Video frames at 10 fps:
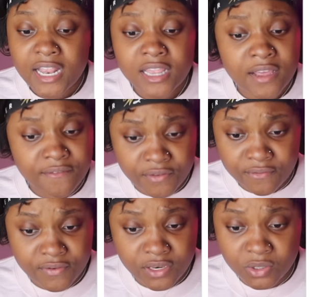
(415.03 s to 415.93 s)
I love
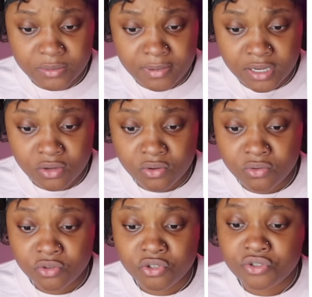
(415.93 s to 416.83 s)
your videos,
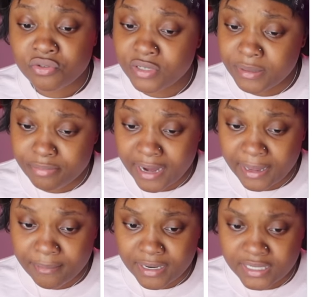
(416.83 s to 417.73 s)
Mango. You truly
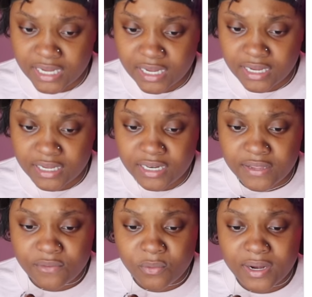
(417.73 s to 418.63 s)
brighten my day. And
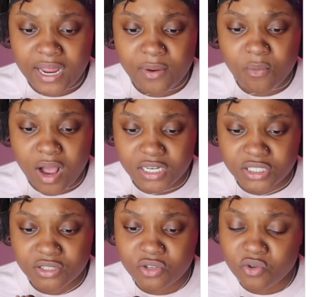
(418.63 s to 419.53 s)
even when I
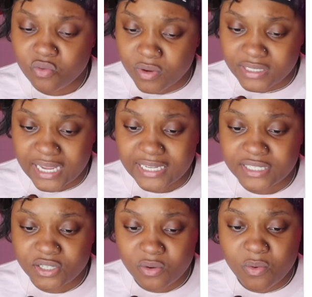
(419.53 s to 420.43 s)
watch the new ones, I
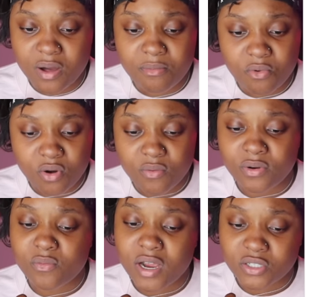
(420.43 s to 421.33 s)
still want more and
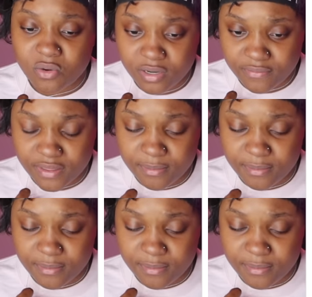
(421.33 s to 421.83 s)
rewatch all of